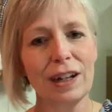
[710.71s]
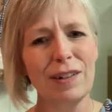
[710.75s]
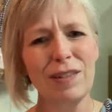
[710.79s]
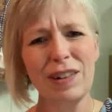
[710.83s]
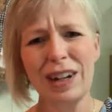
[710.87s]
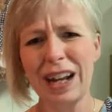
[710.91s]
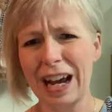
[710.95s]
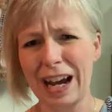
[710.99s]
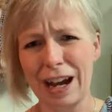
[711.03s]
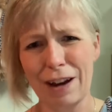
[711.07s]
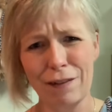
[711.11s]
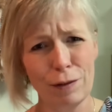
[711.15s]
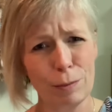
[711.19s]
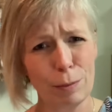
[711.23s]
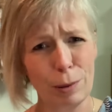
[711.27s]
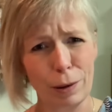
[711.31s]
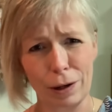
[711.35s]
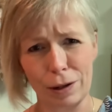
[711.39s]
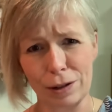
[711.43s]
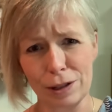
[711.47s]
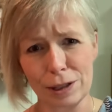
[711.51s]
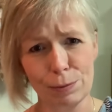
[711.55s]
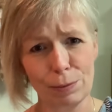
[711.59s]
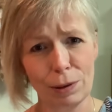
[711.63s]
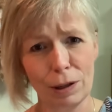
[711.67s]
Even a half a
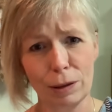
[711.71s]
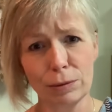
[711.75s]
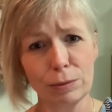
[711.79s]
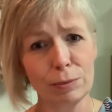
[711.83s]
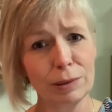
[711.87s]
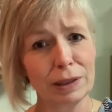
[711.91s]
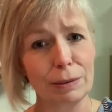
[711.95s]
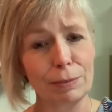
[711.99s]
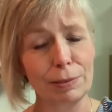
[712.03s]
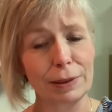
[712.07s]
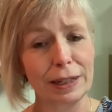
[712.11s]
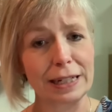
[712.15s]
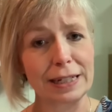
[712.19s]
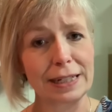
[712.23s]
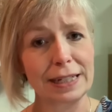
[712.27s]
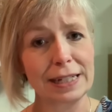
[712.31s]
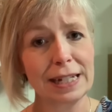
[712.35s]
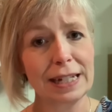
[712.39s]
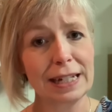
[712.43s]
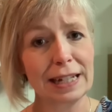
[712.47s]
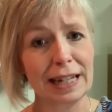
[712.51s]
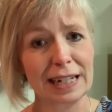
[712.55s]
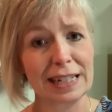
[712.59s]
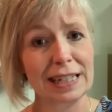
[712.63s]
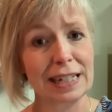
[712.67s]
bar is probably
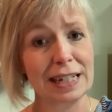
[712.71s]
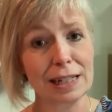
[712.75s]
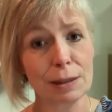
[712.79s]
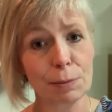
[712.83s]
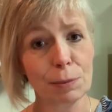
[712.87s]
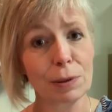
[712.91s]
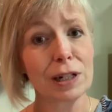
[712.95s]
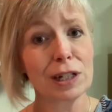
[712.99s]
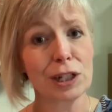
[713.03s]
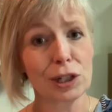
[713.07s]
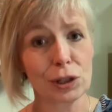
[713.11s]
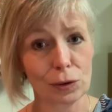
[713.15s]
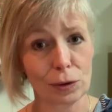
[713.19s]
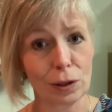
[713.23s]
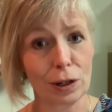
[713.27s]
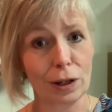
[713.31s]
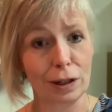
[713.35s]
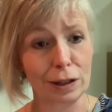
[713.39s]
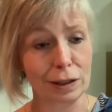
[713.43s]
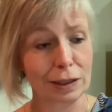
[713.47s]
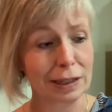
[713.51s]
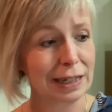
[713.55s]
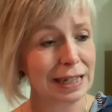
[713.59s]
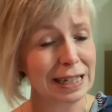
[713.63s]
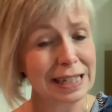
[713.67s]
plenty. Like it's pretty
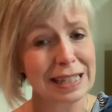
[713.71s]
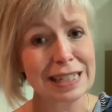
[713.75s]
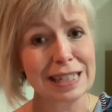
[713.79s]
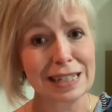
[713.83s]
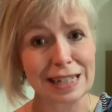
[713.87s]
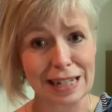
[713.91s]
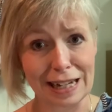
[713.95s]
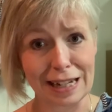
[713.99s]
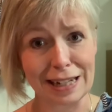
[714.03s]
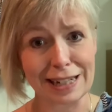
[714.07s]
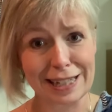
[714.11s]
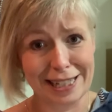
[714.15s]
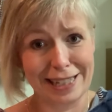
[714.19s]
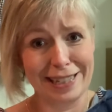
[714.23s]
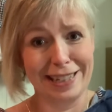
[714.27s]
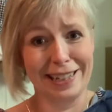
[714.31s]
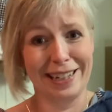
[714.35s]
strong. It stinks.